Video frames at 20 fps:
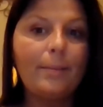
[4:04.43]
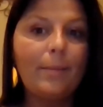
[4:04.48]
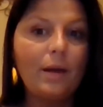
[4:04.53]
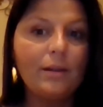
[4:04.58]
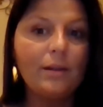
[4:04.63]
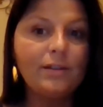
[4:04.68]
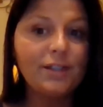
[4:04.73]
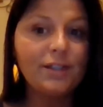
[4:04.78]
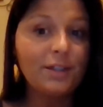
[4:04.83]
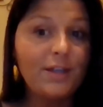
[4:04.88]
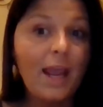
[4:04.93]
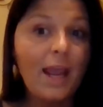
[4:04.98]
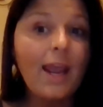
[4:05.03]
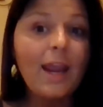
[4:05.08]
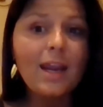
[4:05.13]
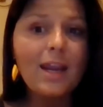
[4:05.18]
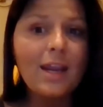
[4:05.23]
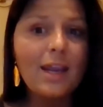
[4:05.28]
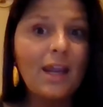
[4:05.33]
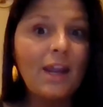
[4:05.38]

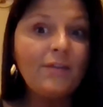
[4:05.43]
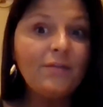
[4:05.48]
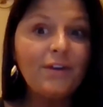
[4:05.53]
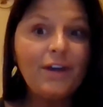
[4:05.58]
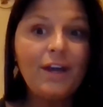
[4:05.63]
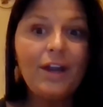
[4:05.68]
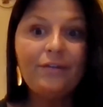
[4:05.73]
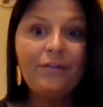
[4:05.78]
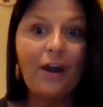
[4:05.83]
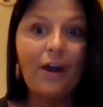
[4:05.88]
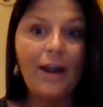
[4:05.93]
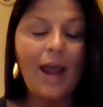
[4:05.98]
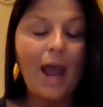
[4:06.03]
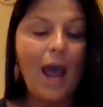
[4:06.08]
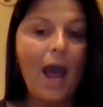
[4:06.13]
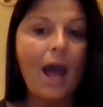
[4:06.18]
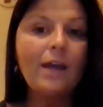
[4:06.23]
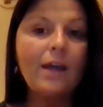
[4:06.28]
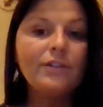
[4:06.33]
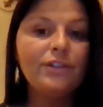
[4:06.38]
Today, even if I
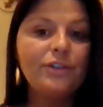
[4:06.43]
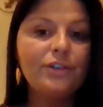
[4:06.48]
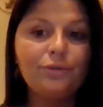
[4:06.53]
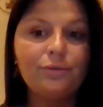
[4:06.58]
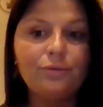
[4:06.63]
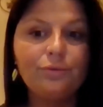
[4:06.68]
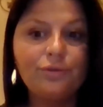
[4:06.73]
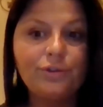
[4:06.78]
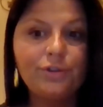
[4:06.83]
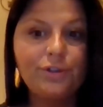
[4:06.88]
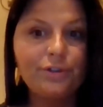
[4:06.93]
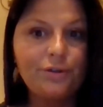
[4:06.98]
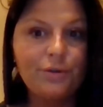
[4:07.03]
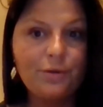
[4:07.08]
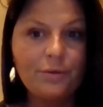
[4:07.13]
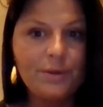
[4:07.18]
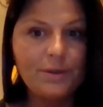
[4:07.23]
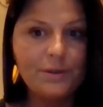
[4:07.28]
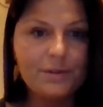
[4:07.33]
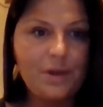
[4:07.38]
had to
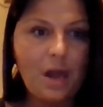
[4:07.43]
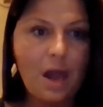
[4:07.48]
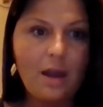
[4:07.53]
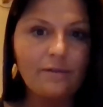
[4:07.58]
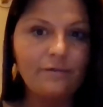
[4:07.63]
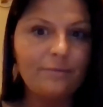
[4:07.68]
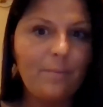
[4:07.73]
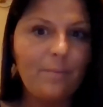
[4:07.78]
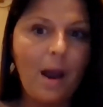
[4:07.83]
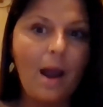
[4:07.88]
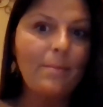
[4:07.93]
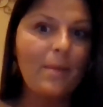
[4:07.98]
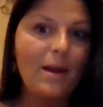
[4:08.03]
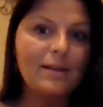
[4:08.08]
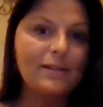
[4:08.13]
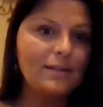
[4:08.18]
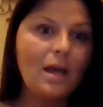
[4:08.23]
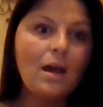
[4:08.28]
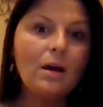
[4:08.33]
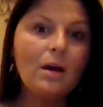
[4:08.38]
do this life by
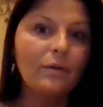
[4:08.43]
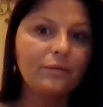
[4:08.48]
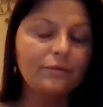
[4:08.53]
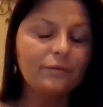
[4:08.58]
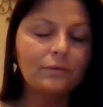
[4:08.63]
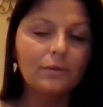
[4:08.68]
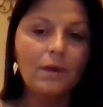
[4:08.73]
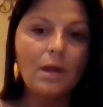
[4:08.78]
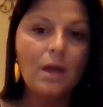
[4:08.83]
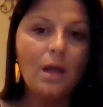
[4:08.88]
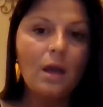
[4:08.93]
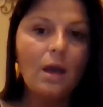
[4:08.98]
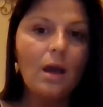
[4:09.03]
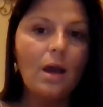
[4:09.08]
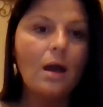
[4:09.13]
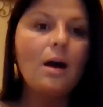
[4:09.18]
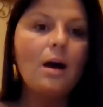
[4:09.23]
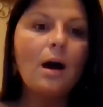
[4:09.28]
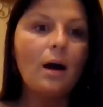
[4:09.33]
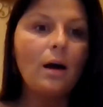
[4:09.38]
myself,
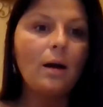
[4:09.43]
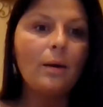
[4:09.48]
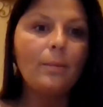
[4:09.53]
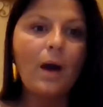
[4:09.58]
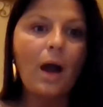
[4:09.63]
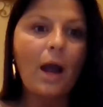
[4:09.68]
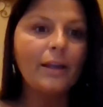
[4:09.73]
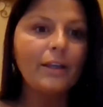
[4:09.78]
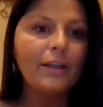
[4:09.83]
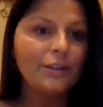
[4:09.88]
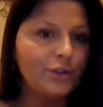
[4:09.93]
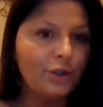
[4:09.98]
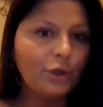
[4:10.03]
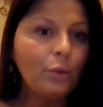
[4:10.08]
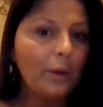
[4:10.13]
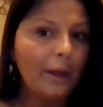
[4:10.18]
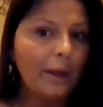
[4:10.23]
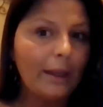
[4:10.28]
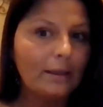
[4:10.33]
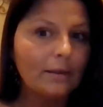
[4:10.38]
I could
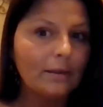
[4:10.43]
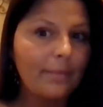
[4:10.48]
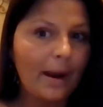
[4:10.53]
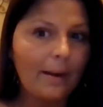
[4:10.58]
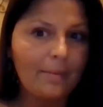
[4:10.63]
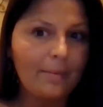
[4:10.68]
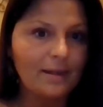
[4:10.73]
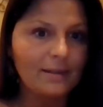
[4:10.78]
do it by myself.